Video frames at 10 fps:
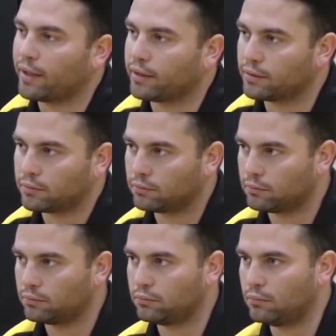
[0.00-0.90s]
can
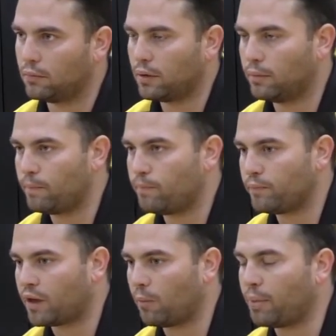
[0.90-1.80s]

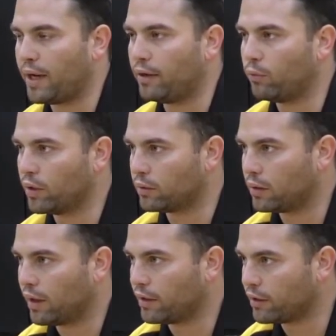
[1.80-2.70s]
compete with
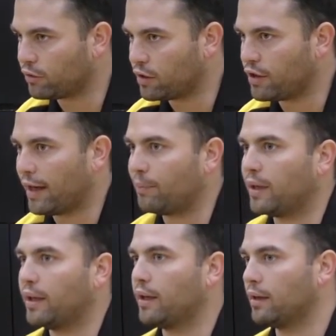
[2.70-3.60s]
a district
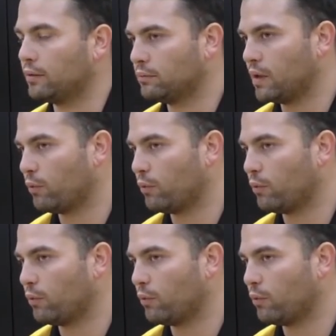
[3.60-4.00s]
champion and